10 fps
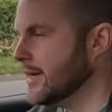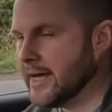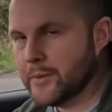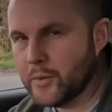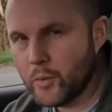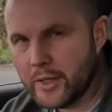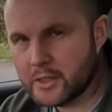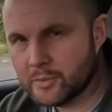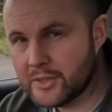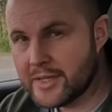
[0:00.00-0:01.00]
Anyway,
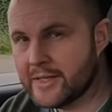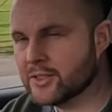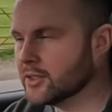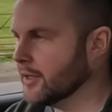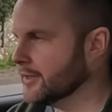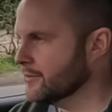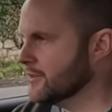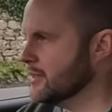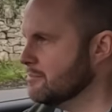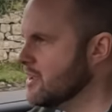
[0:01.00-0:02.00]
welcome to the inside of
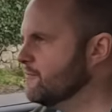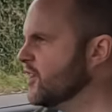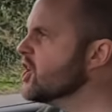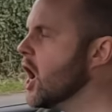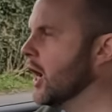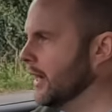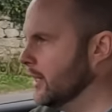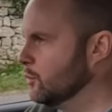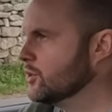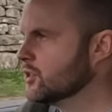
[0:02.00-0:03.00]
the MIFA
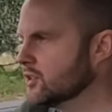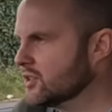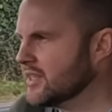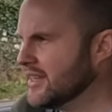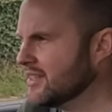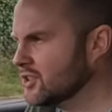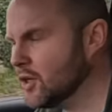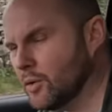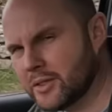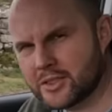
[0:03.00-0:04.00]
9, which is uh,
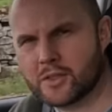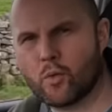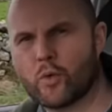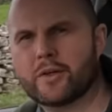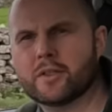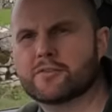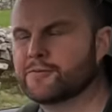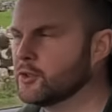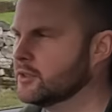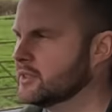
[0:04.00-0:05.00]
sold as the world's
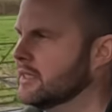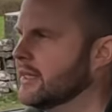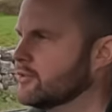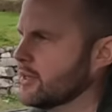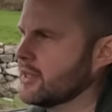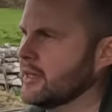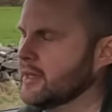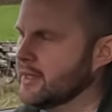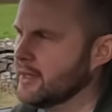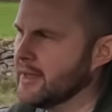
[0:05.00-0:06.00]
first electric
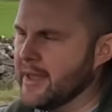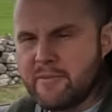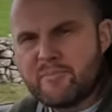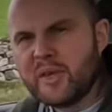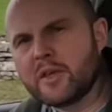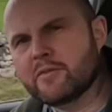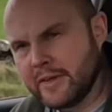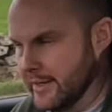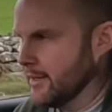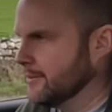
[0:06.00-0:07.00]

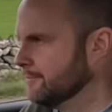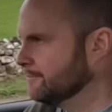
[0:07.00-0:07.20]
MPV,